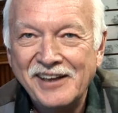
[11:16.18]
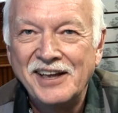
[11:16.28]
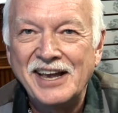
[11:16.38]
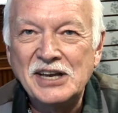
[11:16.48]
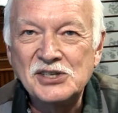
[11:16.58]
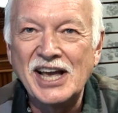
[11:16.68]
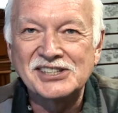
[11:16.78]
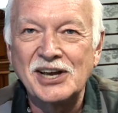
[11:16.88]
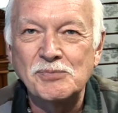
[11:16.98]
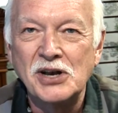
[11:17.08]
Isn't that
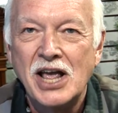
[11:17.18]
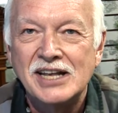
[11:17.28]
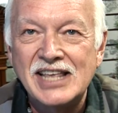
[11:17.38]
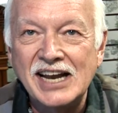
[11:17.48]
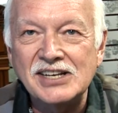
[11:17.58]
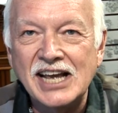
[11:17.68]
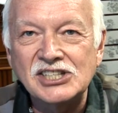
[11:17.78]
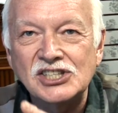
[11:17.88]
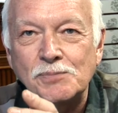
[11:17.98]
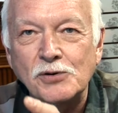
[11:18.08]
something? That's
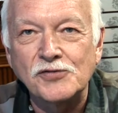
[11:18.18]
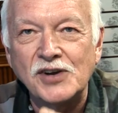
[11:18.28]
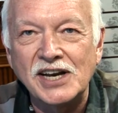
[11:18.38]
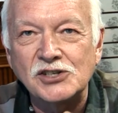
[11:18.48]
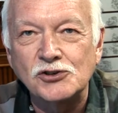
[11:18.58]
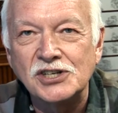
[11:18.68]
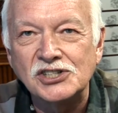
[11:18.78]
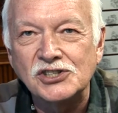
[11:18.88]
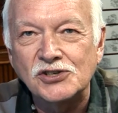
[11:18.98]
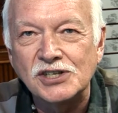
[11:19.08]
the prophetic
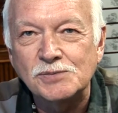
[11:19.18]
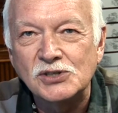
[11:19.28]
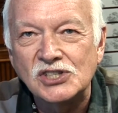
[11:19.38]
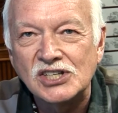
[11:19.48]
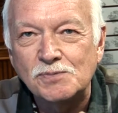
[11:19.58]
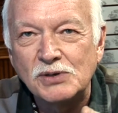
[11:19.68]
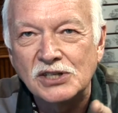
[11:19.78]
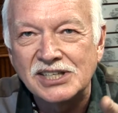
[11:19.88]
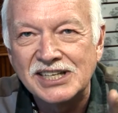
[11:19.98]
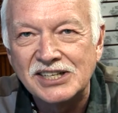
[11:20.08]
tradition of Christmas that's
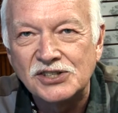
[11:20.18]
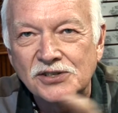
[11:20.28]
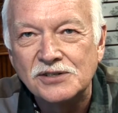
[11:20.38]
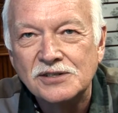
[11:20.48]
built into